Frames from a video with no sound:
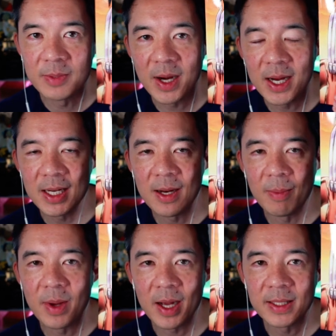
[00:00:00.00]
But I did
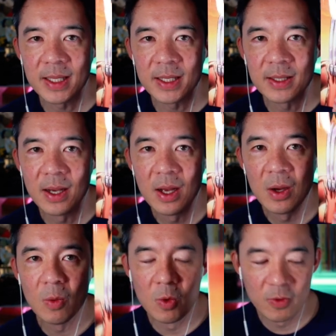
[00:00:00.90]
unbox this
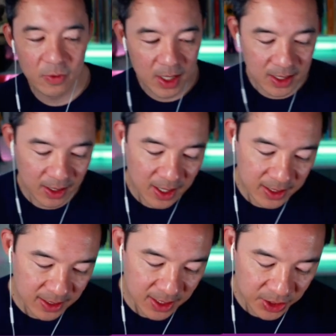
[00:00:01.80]
Wolverine
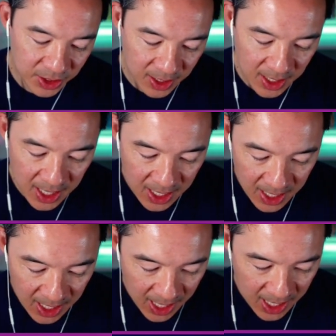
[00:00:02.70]
Deluxe Edition.
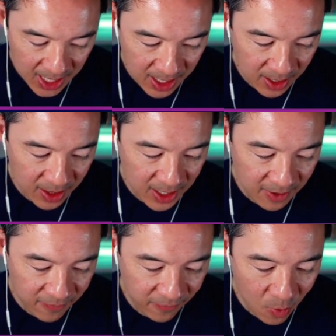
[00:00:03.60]
And
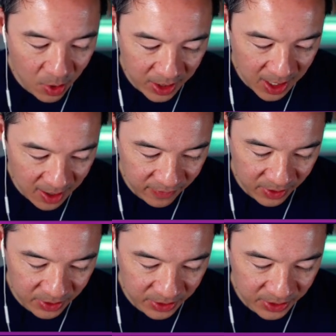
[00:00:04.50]
the 4
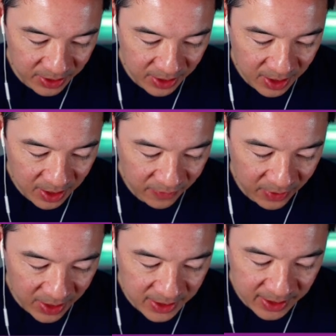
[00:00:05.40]
covers
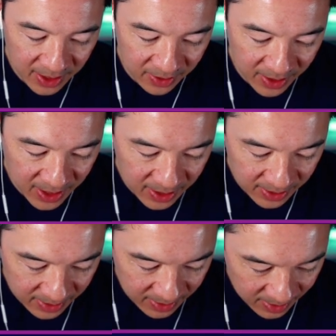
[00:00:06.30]
for this
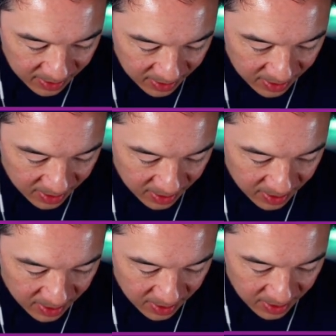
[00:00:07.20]
series,
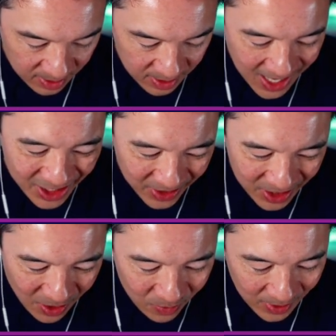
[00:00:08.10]
I actually
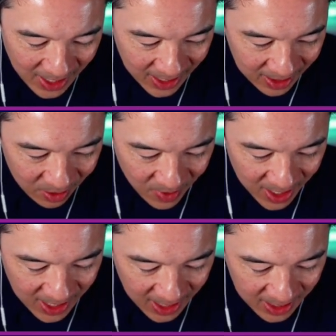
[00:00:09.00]
don't like the
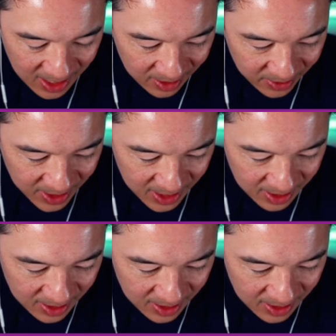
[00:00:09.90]
way they colored it.